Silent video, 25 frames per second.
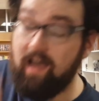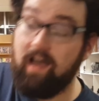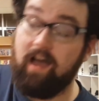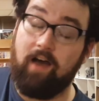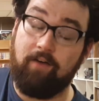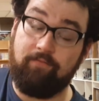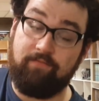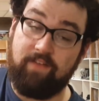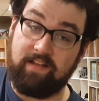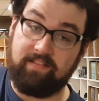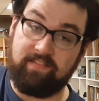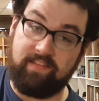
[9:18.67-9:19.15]

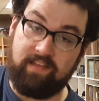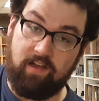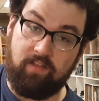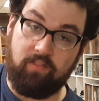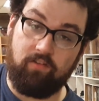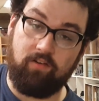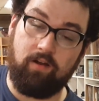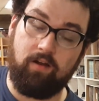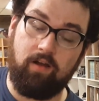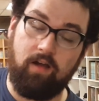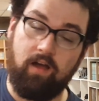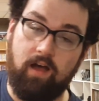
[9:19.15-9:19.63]
affect the
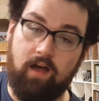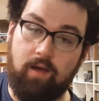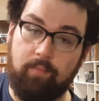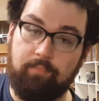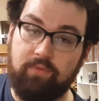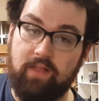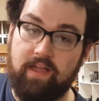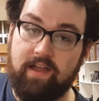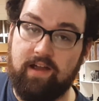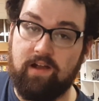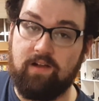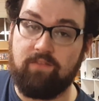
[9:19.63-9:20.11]
other
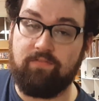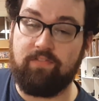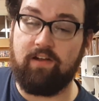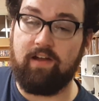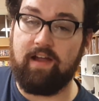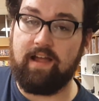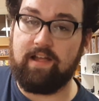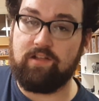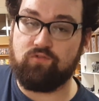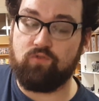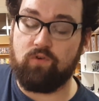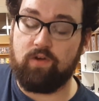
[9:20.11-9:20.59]
player if they're
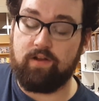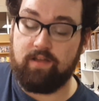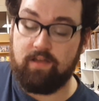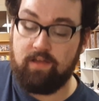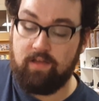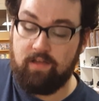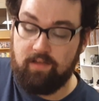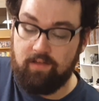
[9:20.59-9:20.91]
Android.